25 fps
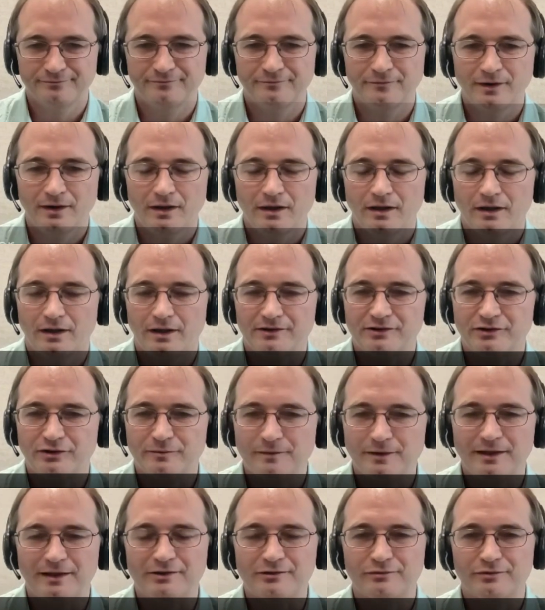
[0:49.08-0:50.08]
Hi, Tom. Yeah, it's
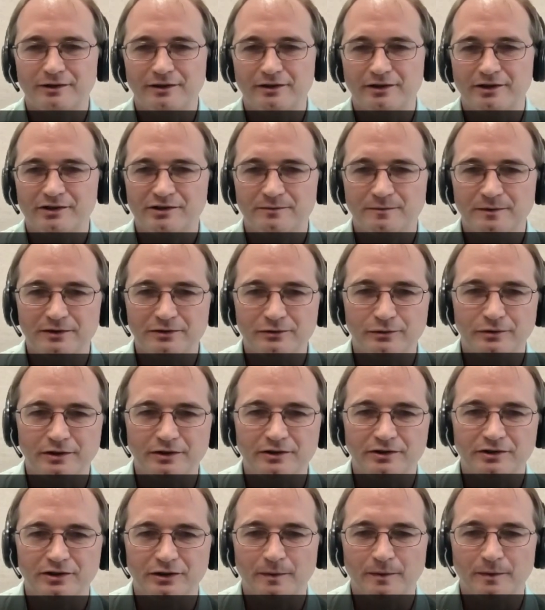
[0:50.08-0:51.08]
really nice to be talking to
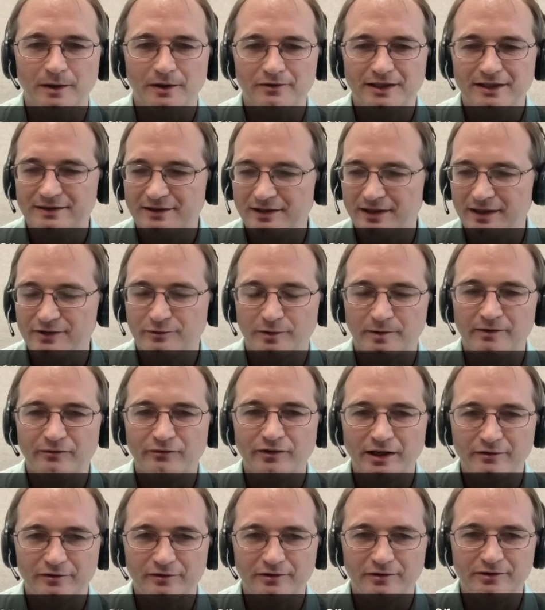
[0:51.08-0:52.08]
you about data today.
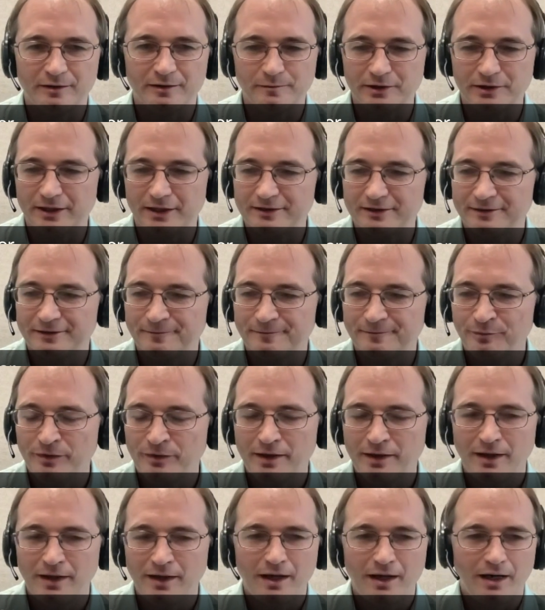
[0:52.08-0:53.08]
It's my favourite
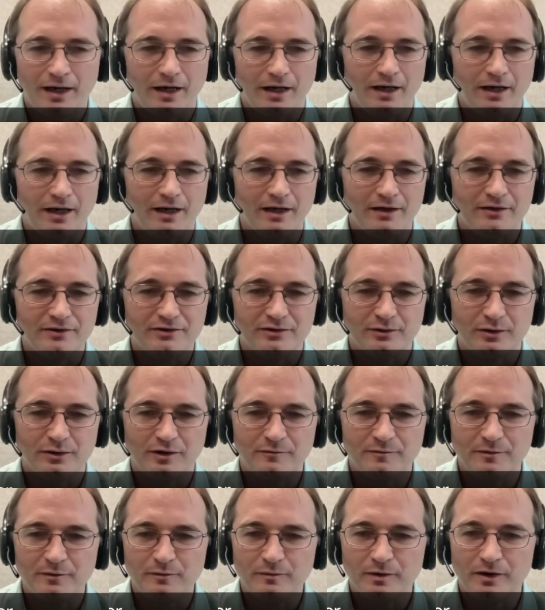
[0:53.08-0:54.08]
subject.
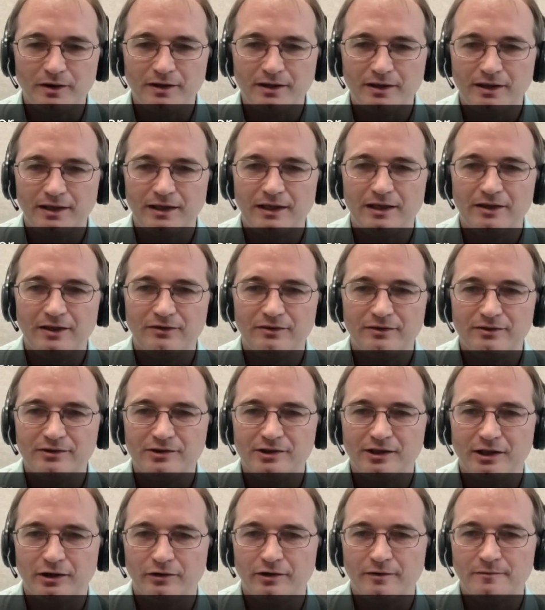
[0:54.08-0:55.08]
So I've been working in the
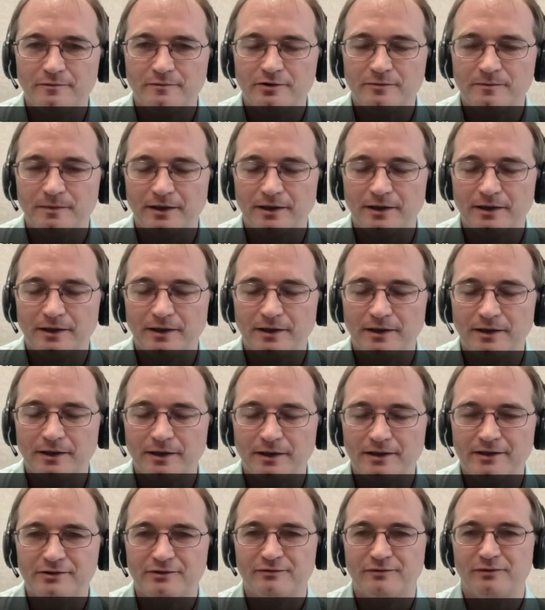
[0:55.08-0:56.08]
CRM
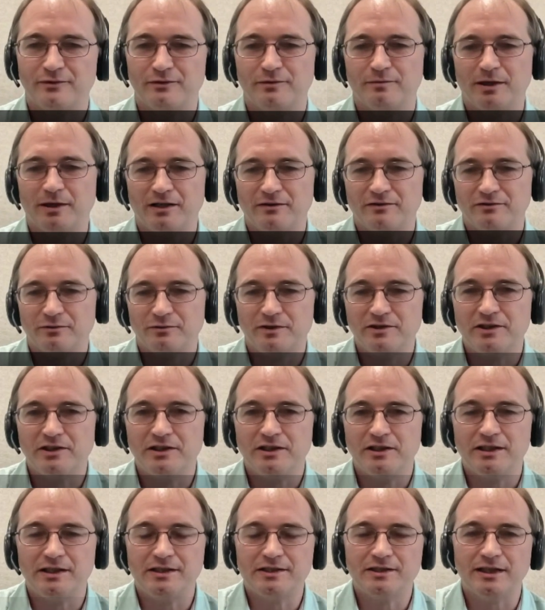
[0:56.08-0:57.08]
space for about 20
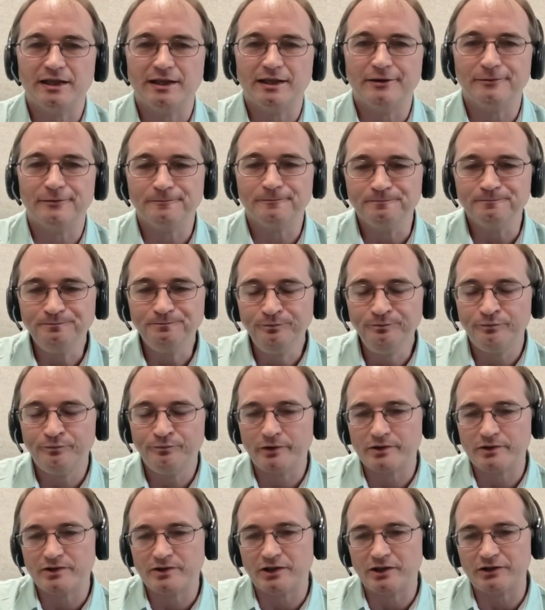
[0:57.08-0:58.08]
years now.
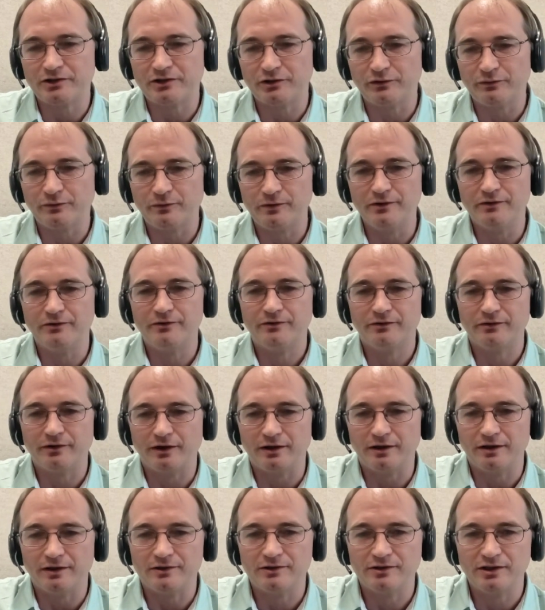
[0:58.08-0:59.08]
Started off with
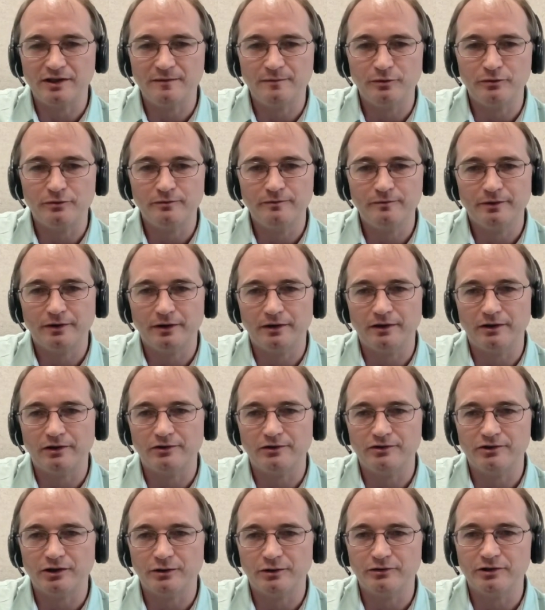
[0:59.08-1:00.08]
Siebel,
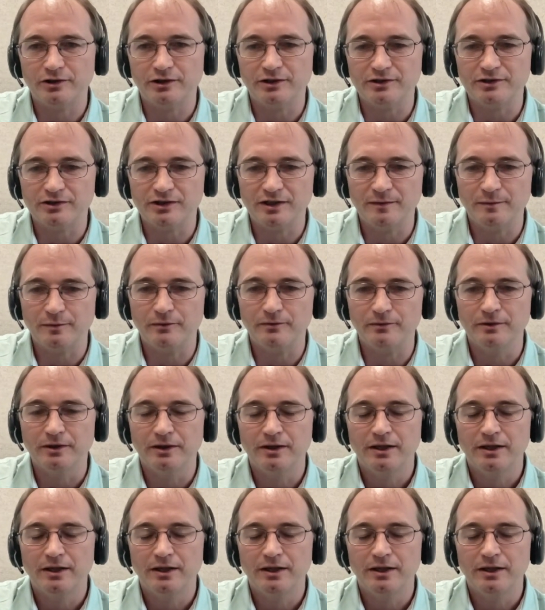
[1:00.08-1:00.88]
consulting in Siebel.